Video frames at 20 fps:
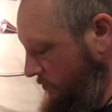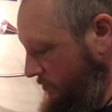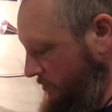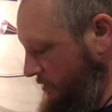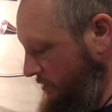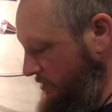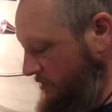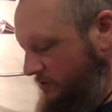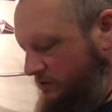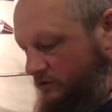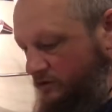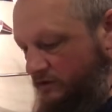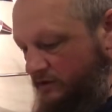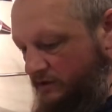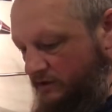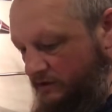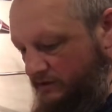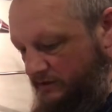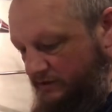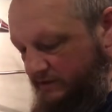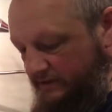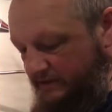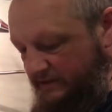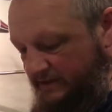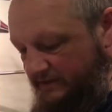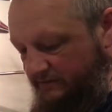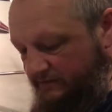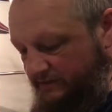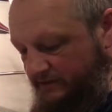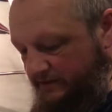we're just trying to
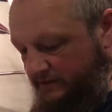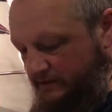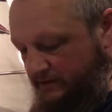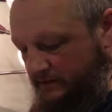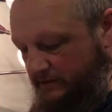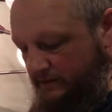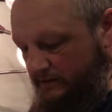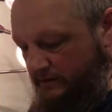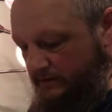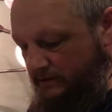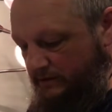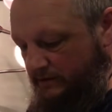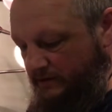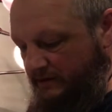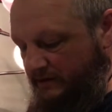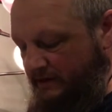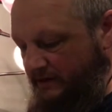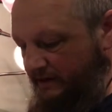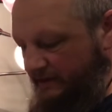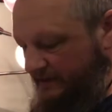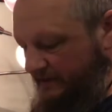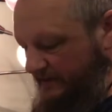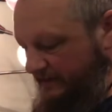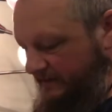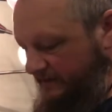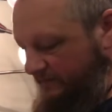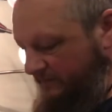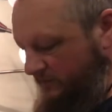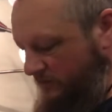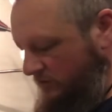level it getting it
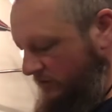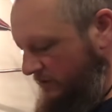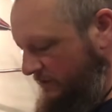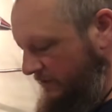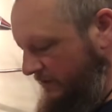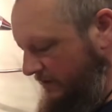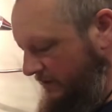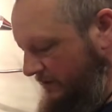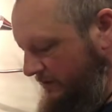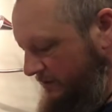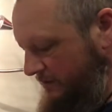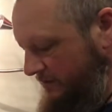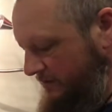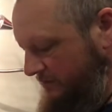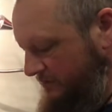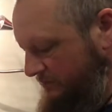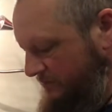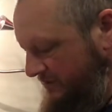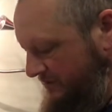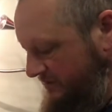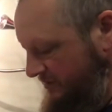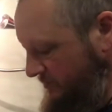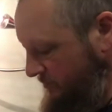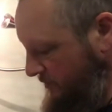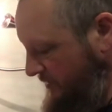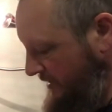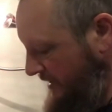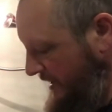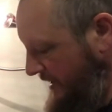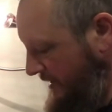even on there best as we
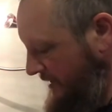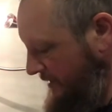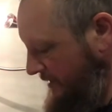can